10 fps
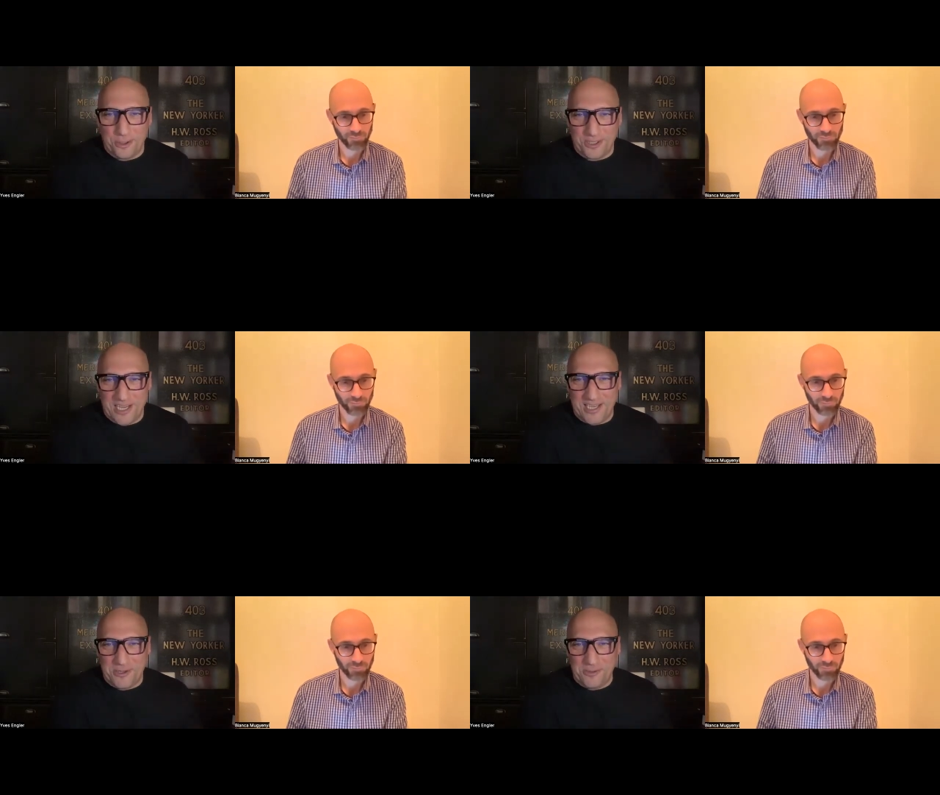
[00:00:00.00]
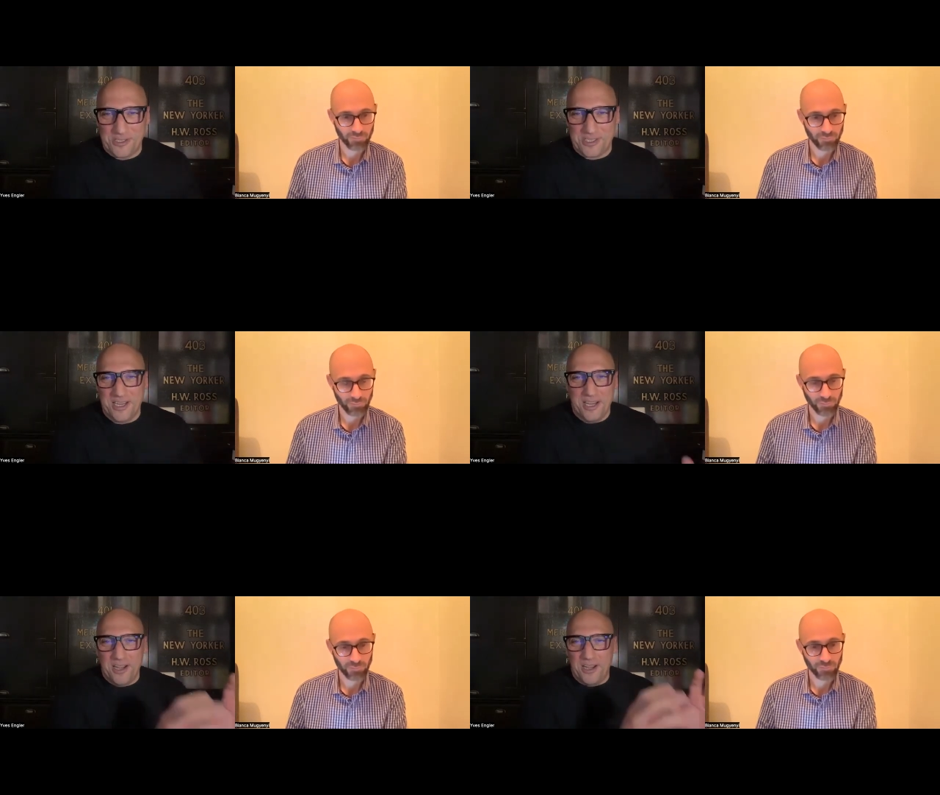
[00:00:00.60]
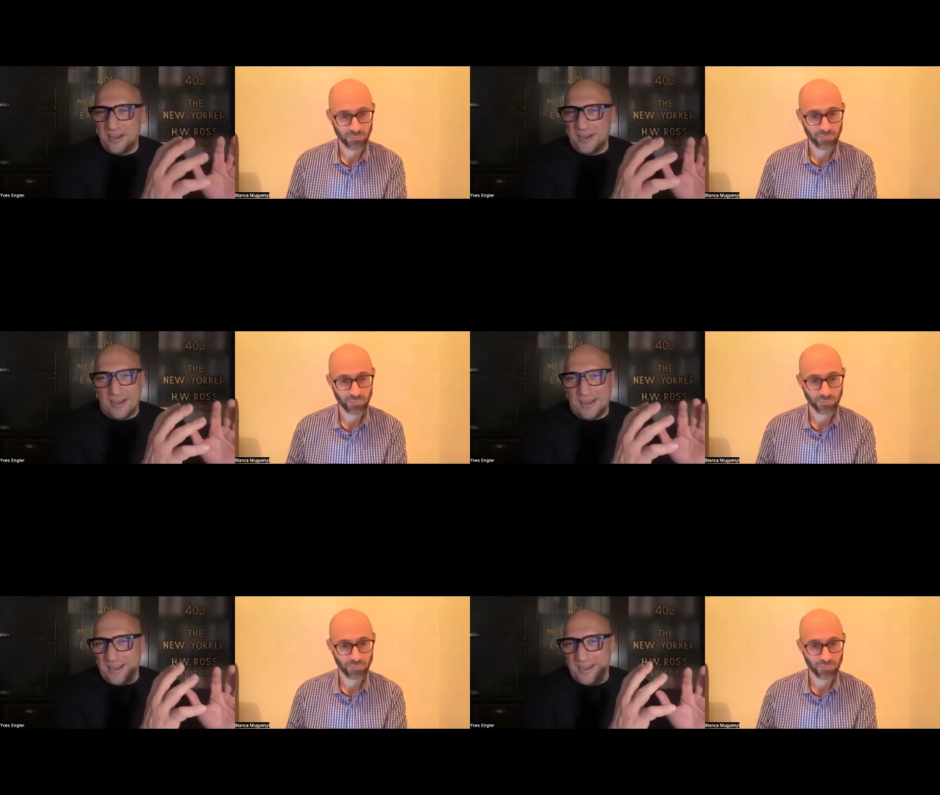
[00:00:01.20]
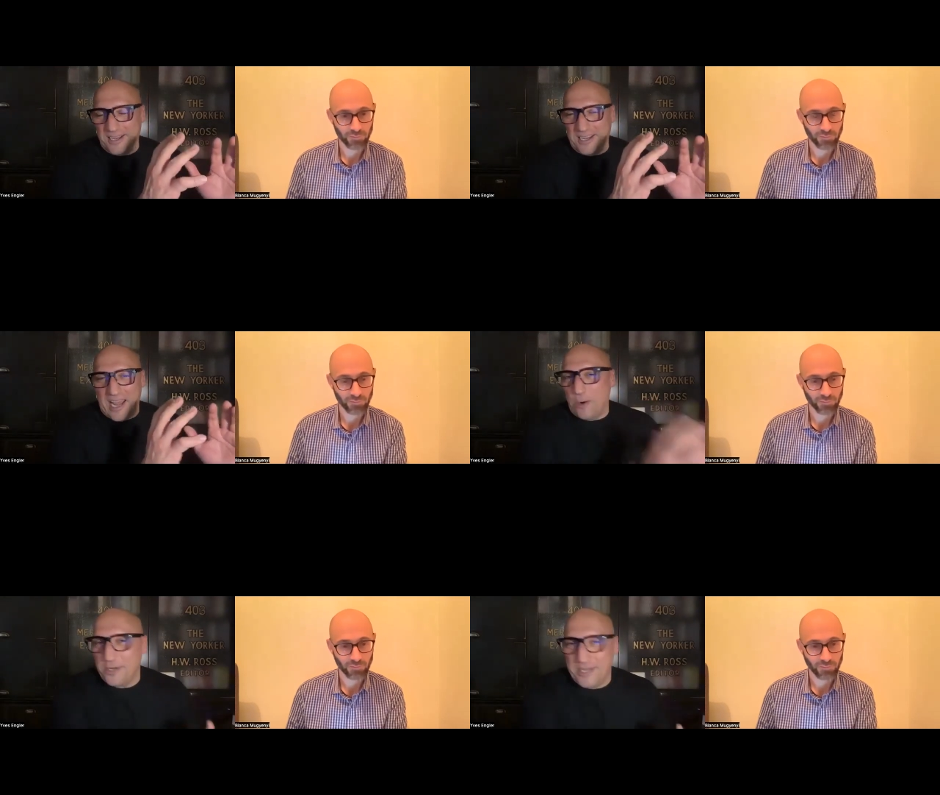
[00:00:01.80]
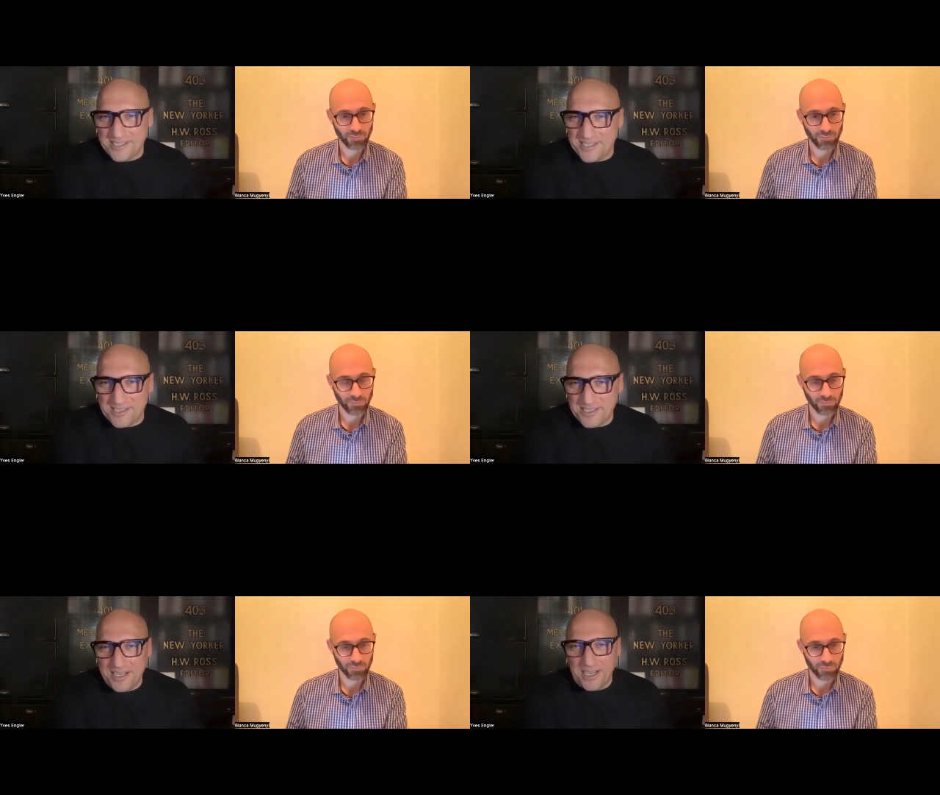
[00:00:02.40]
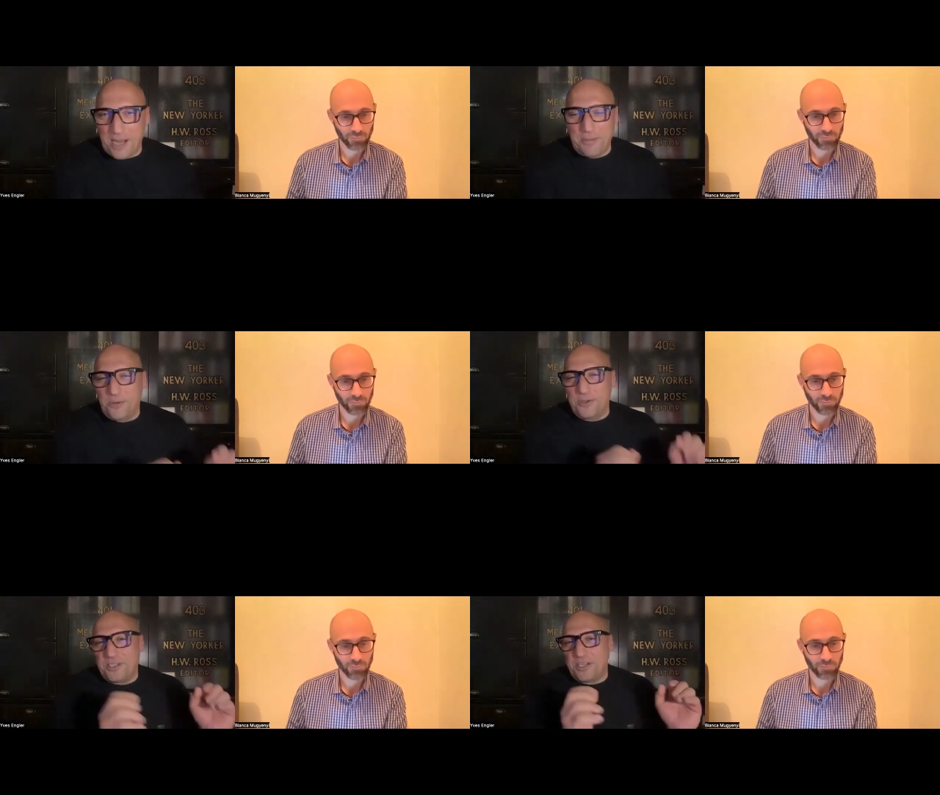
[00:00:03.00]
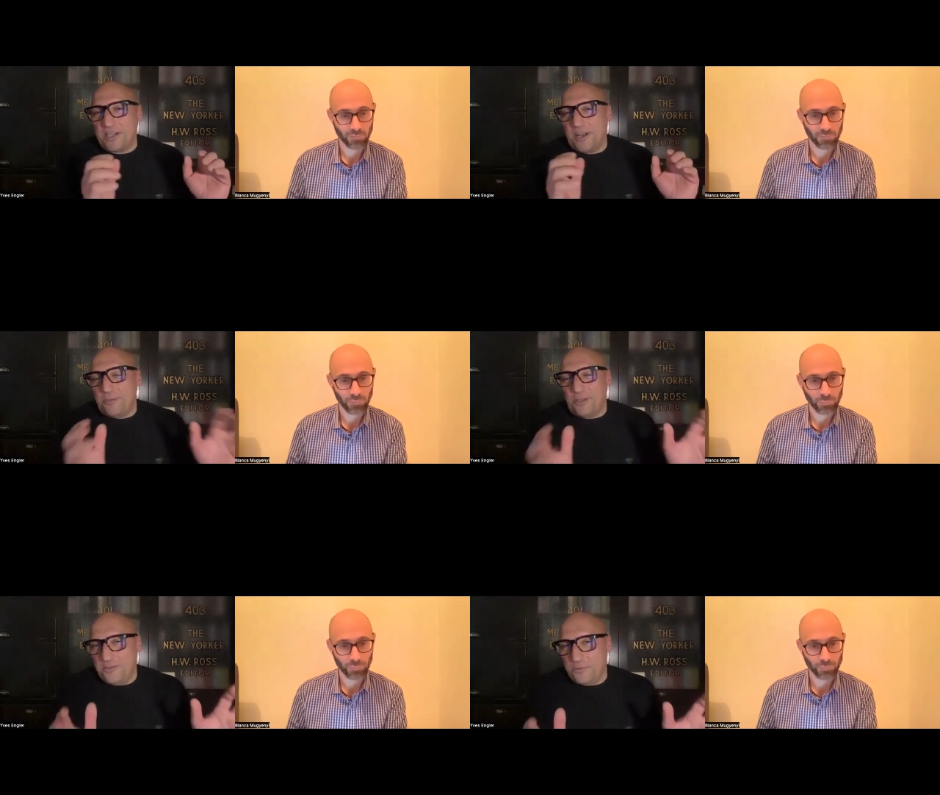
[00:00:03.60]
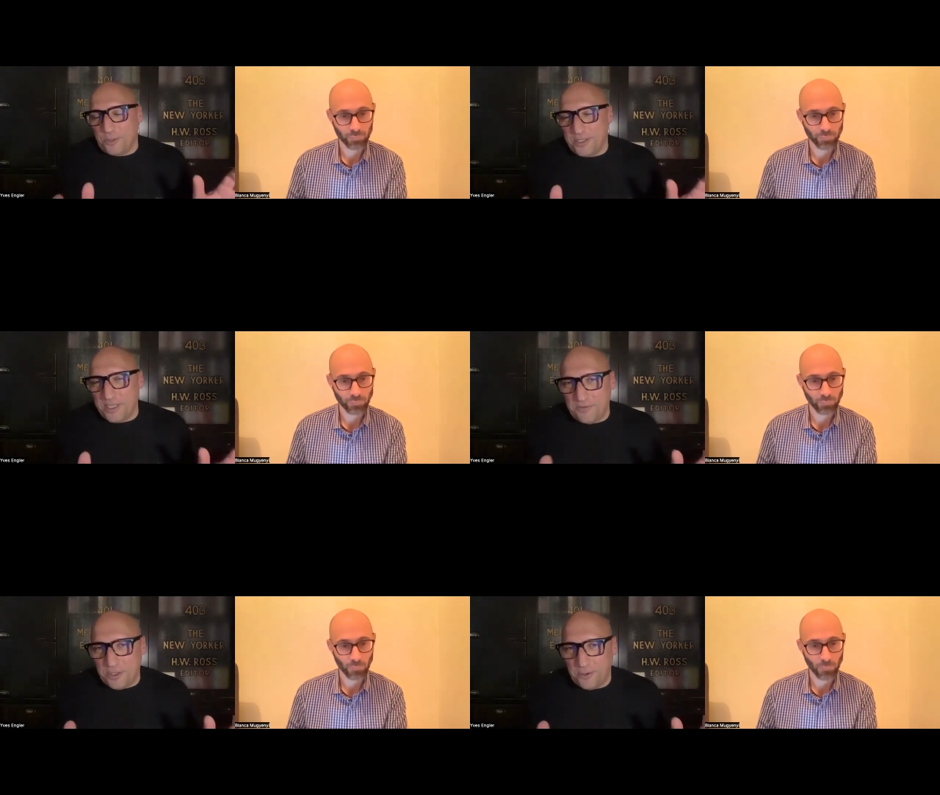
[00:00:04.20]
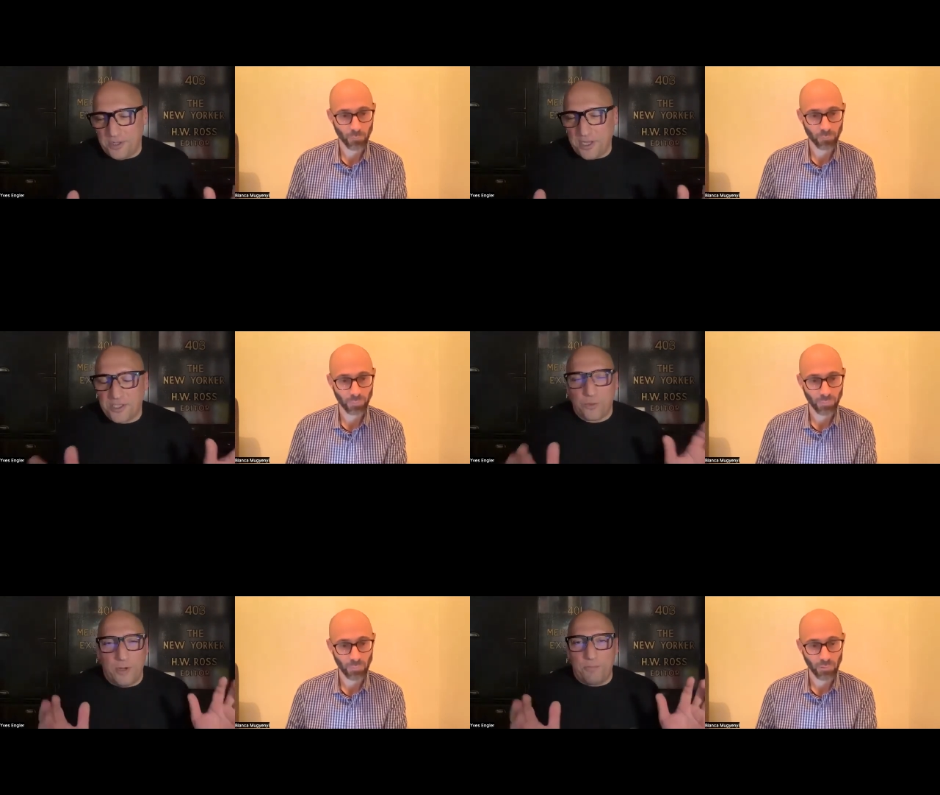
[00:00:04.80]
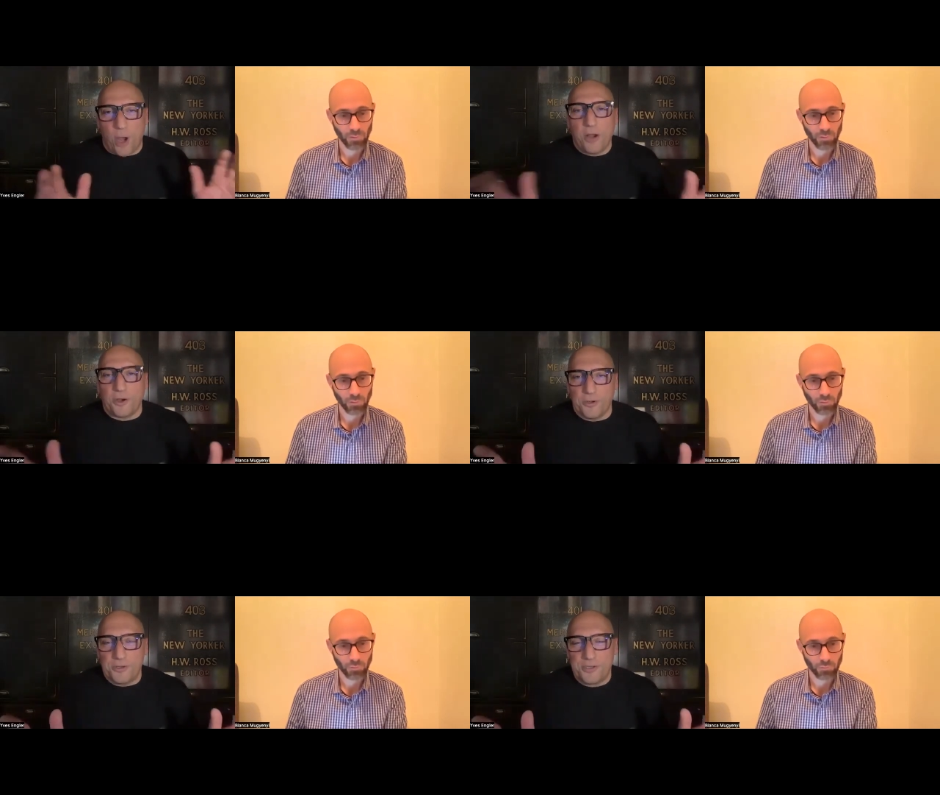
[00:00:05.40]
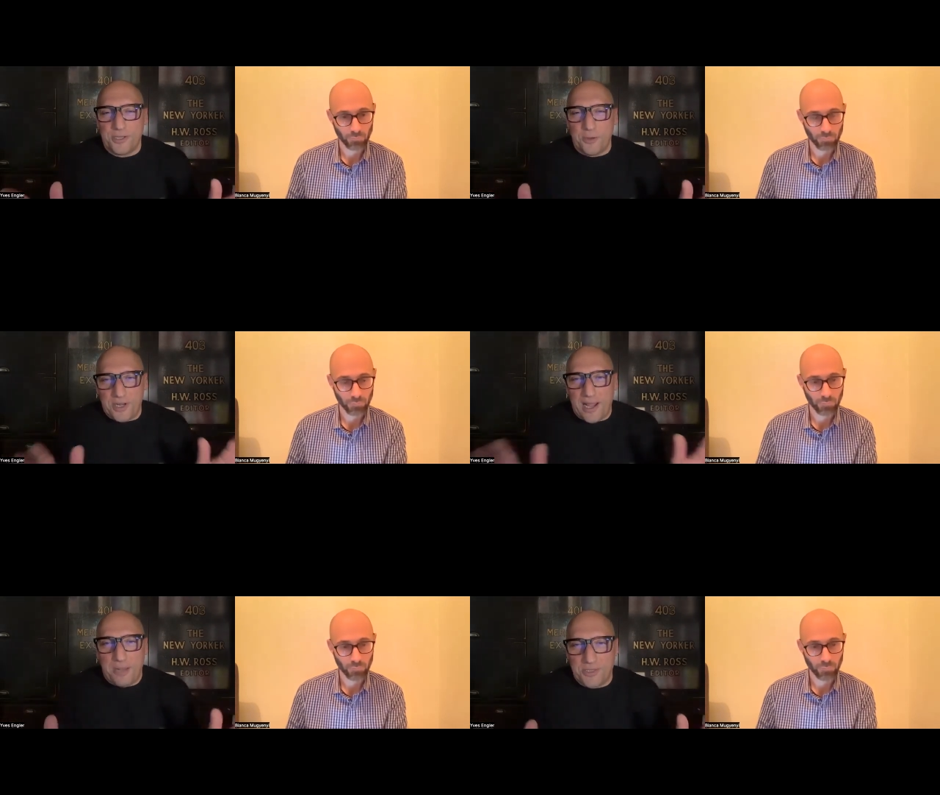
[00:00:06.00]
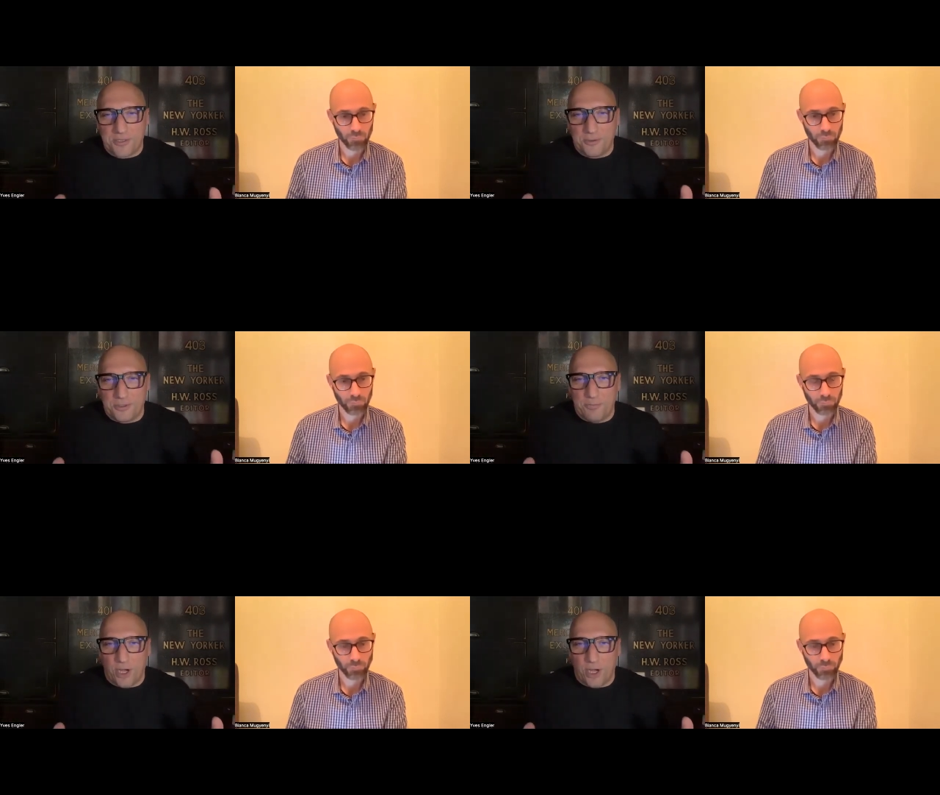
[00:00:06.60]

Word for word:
Speaker 1: word they used. Uh, cowardice I mean, it was just unbelievable, Yves. You know, they just went bonkers. They went absolutely